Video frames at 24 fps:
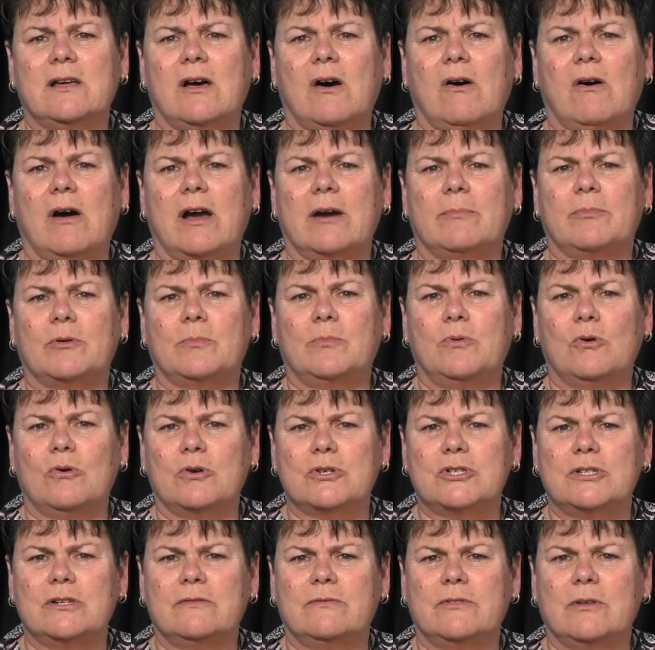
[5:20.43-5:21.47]
a higher
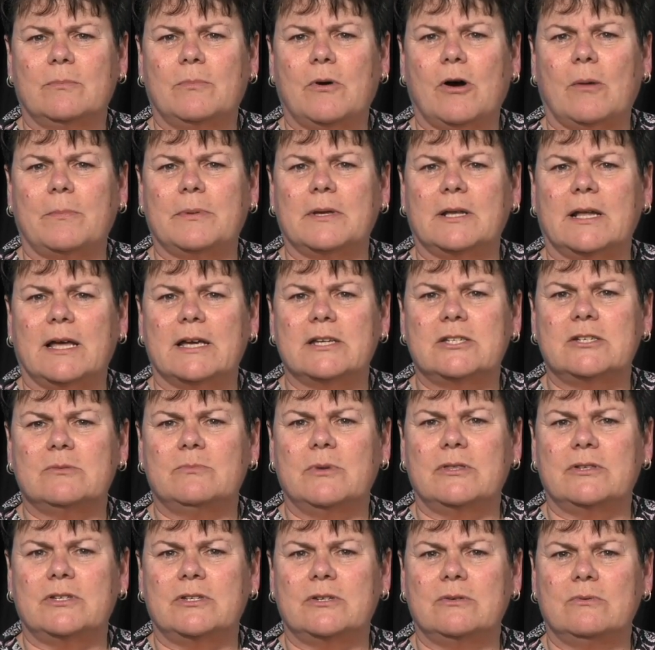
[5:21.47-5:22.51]
proportion of the population
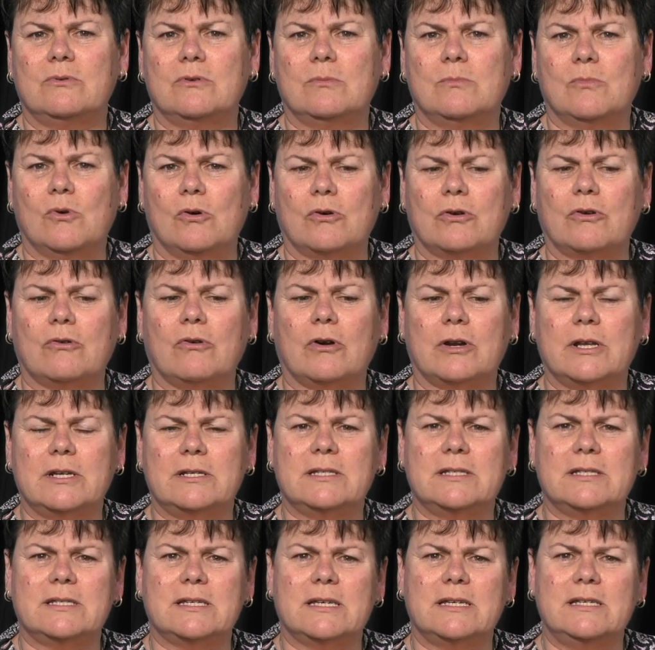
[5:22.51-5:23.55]
with 2 or more chronic
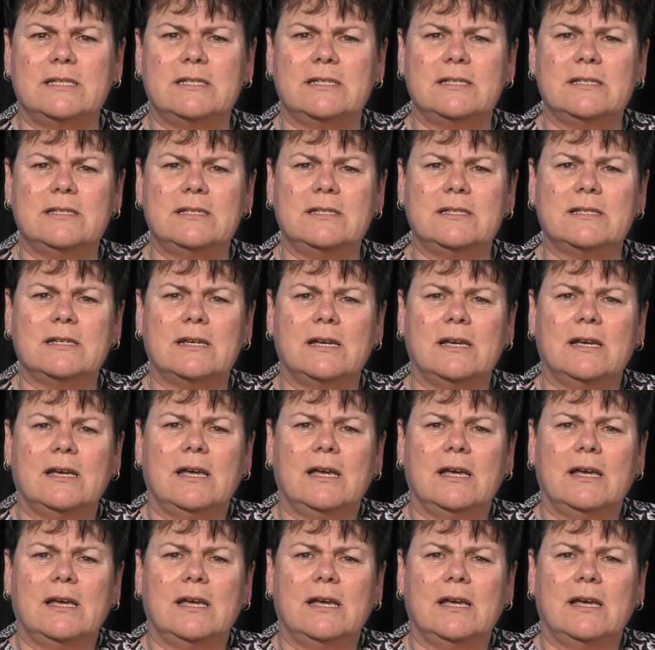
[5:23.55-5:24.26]
diseases,